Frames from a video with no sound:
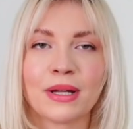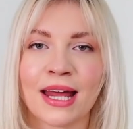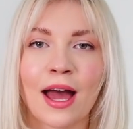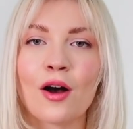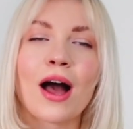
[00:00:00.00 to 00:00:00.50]
But
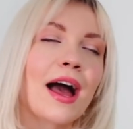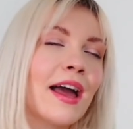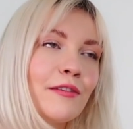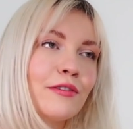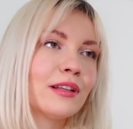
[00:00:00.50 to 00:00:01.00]
now
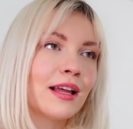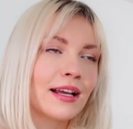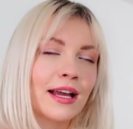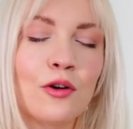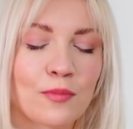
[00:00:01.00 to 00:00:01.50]
I feel
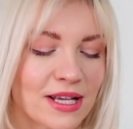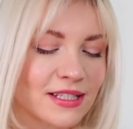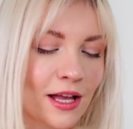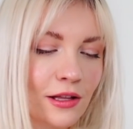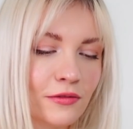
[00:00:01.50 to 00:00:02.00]
like I owe
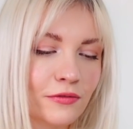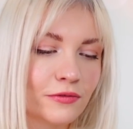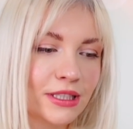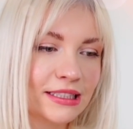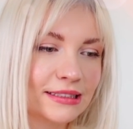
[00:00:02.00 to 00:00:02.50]
myself
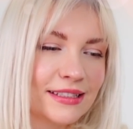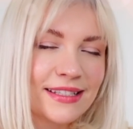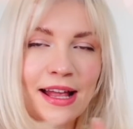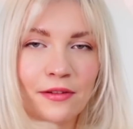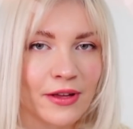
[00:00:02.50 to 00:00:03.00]
a little
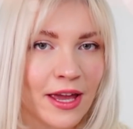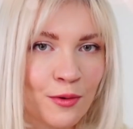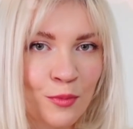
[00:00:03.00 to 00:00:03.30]
self-care